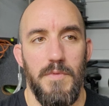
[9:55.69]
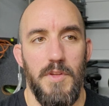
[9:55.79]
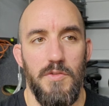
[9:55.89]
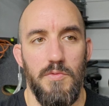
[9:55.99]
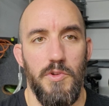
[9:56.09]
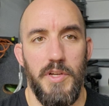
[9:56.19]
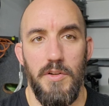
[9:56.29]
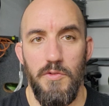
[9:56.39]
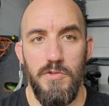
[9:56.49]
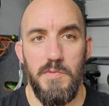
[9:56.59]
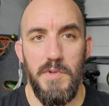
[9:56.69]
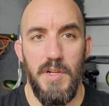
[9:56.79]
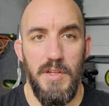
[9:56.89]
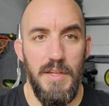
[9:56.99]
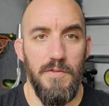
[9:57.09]
You look at Usman,
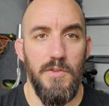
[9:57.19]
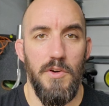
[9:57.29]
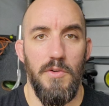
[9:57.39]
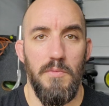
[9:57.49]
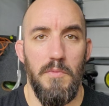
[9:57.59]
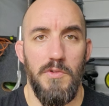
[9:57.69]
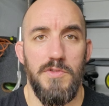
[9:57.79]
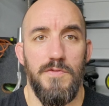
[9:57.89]
and even though most